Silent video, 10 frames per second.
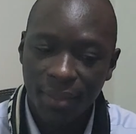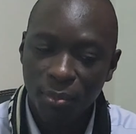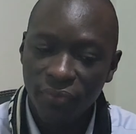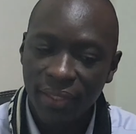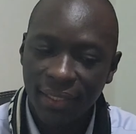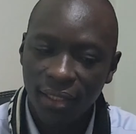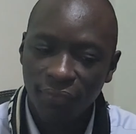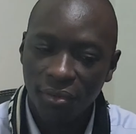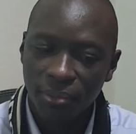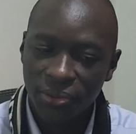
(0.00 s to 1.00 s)
moved the needle
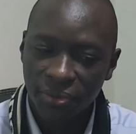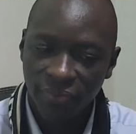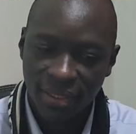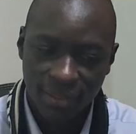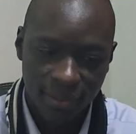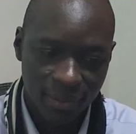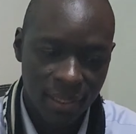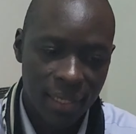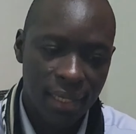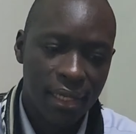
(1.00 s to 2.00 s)
for most of us.
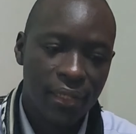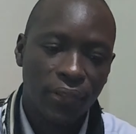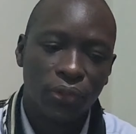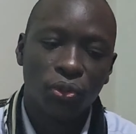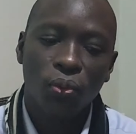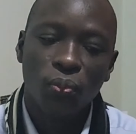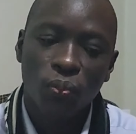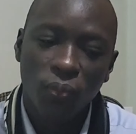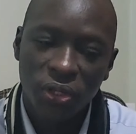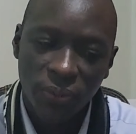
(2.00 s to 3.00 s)
So
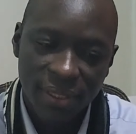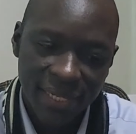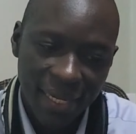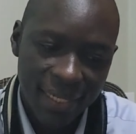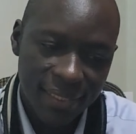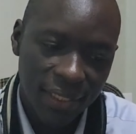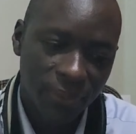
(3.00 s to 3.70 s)
when you're retargeting,